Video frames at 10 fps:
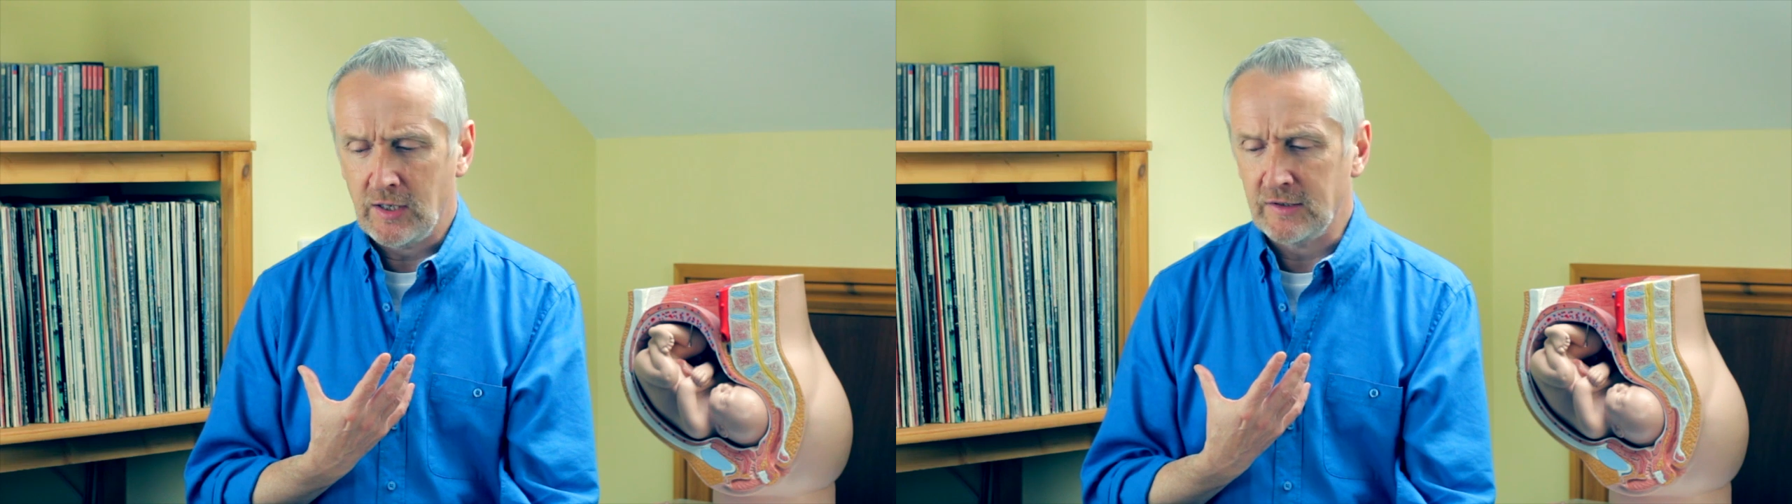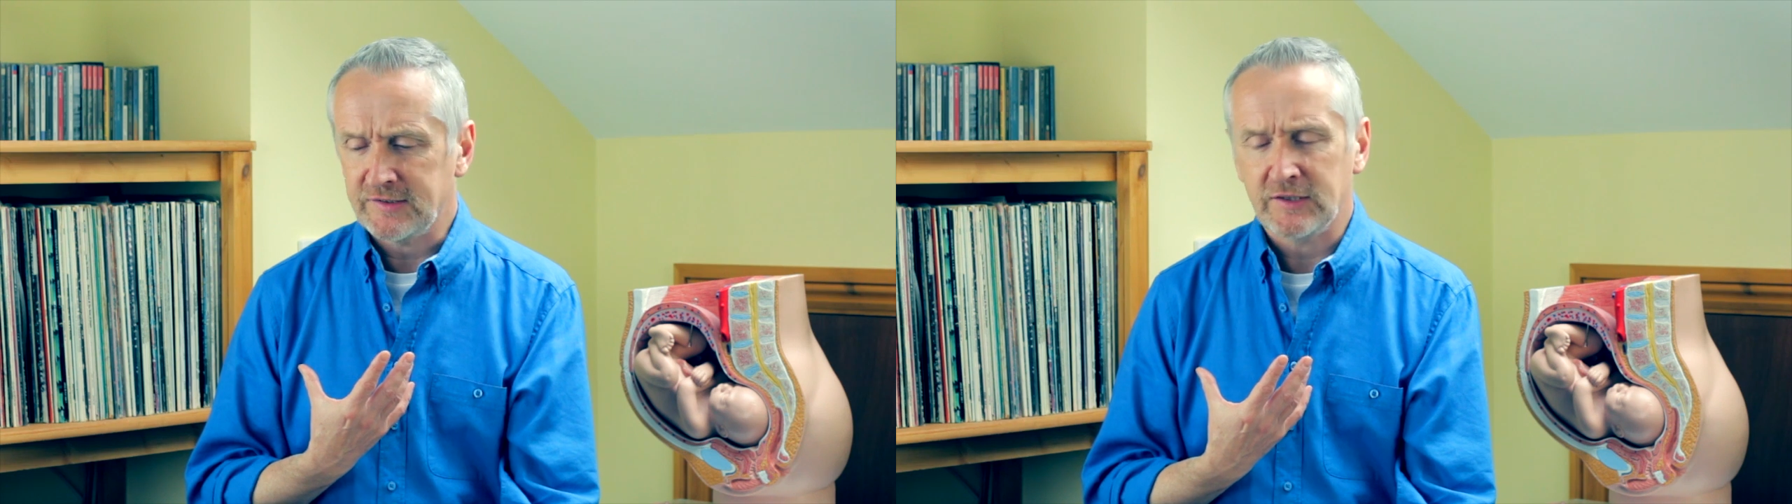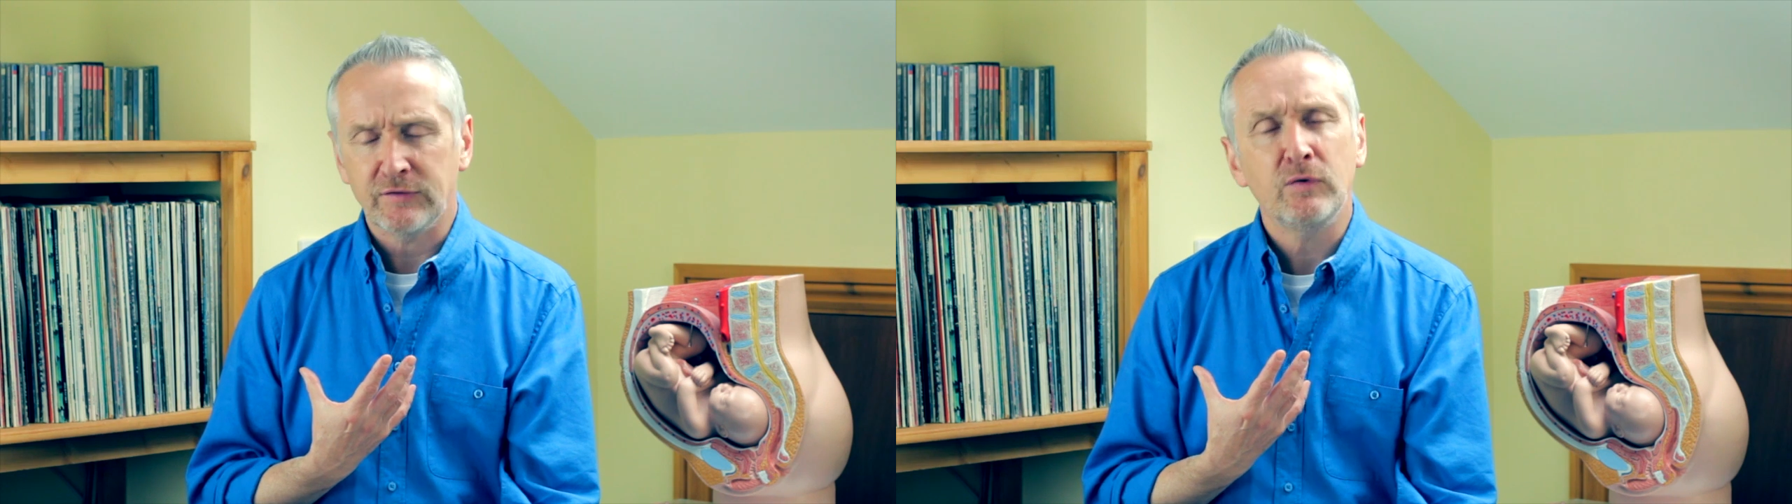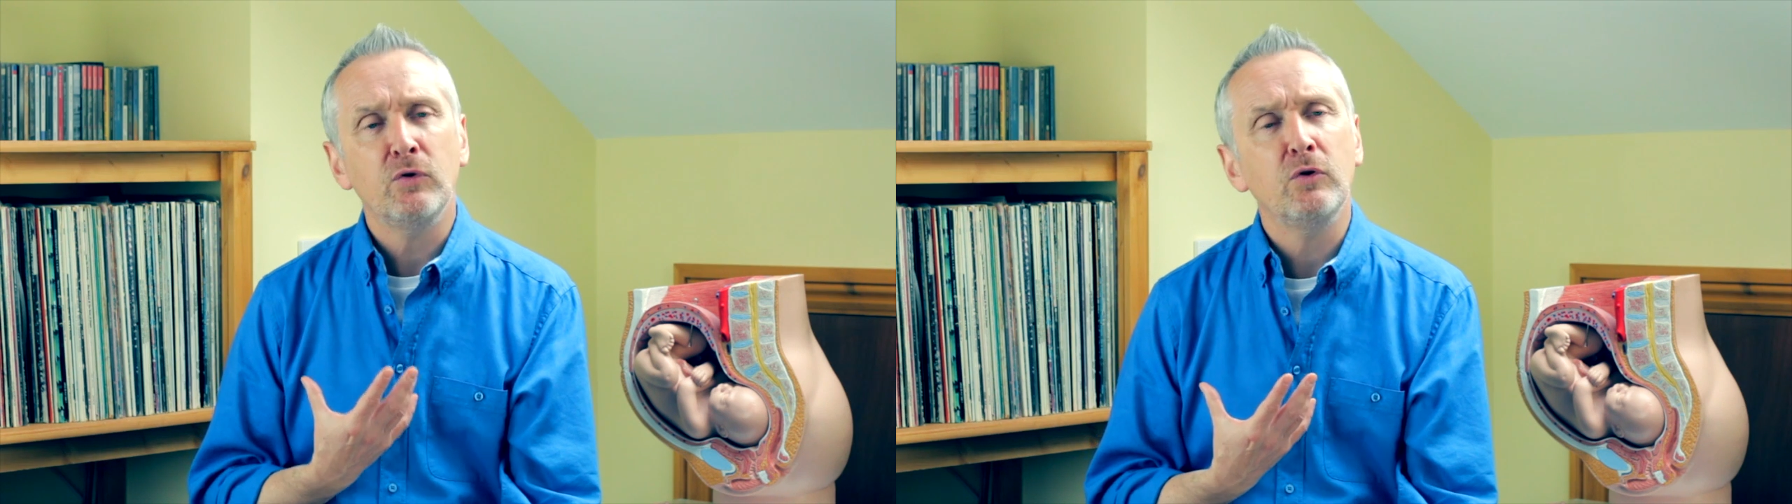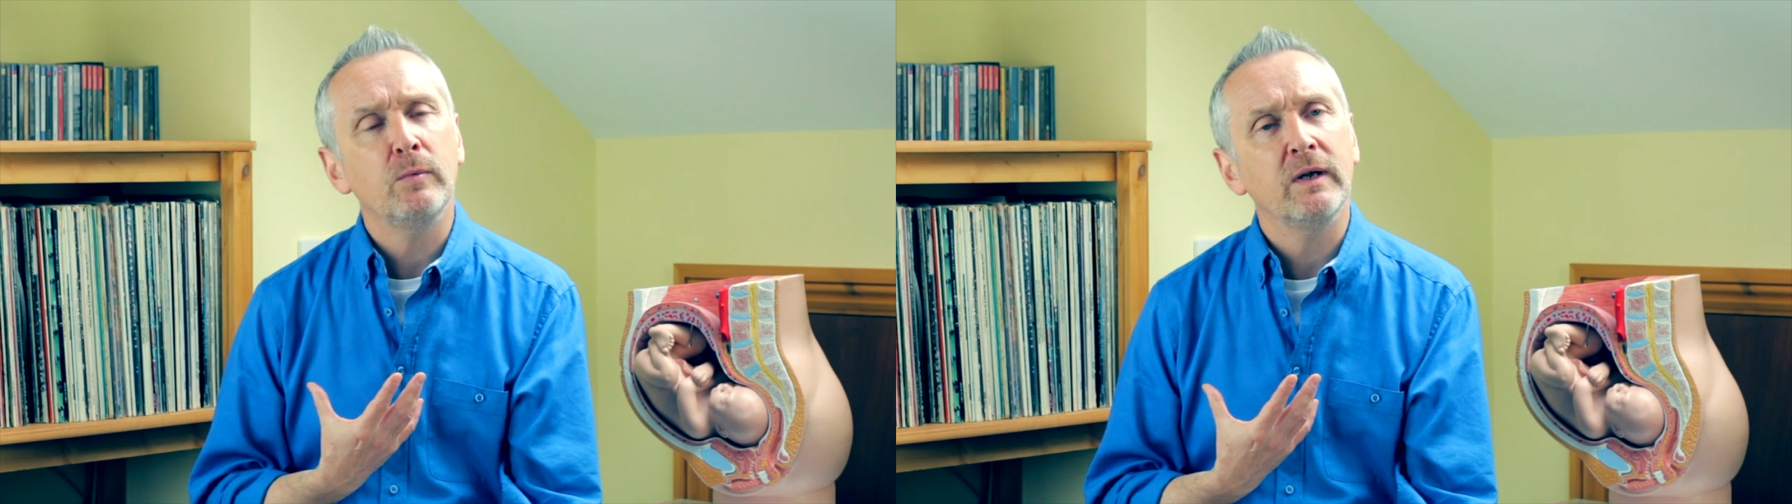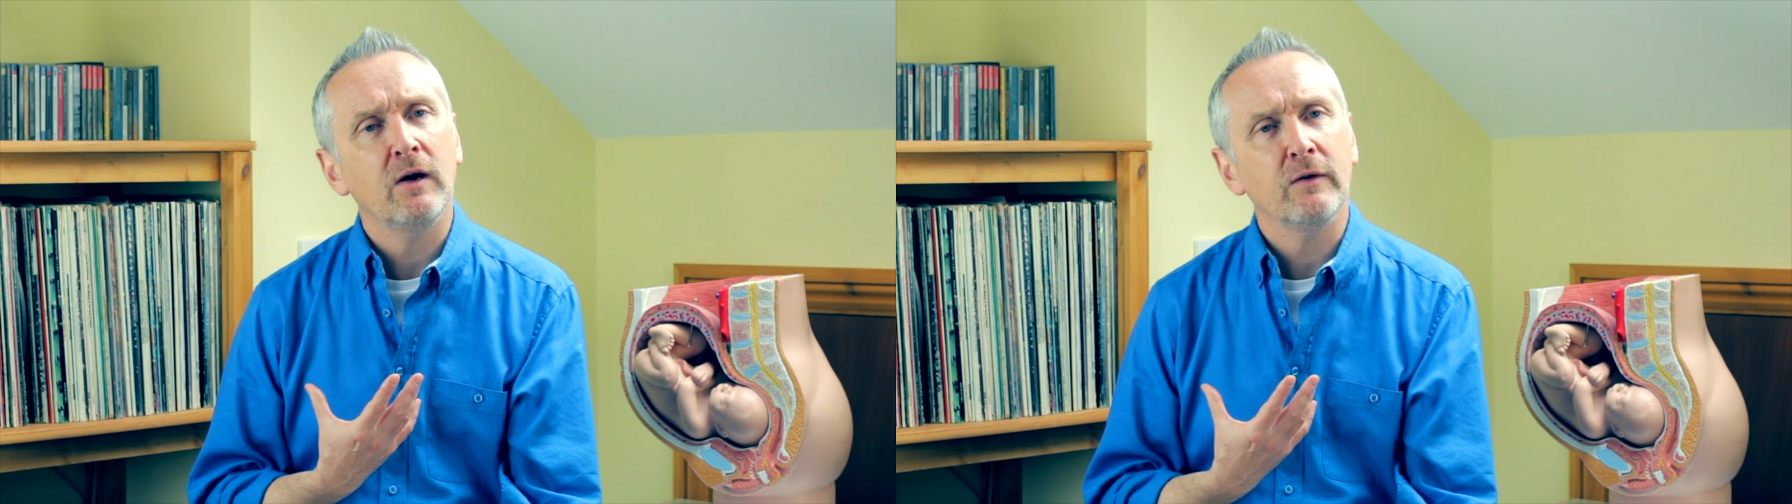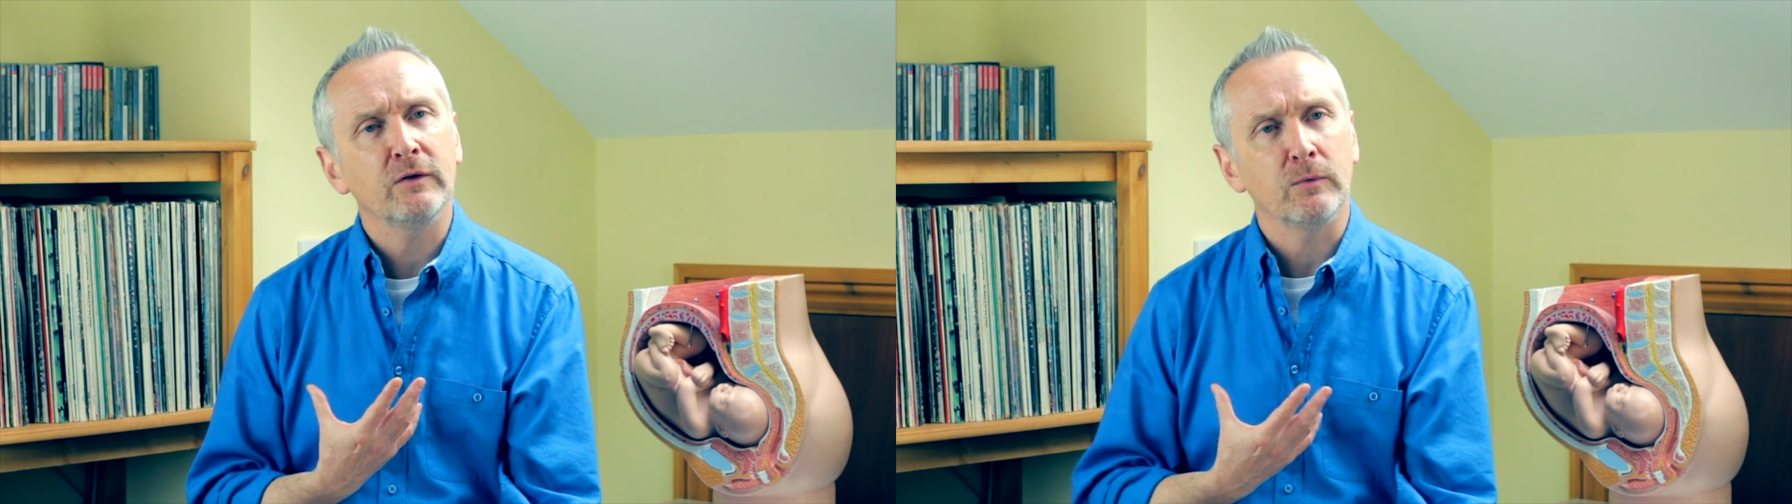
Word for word: our sense of who we are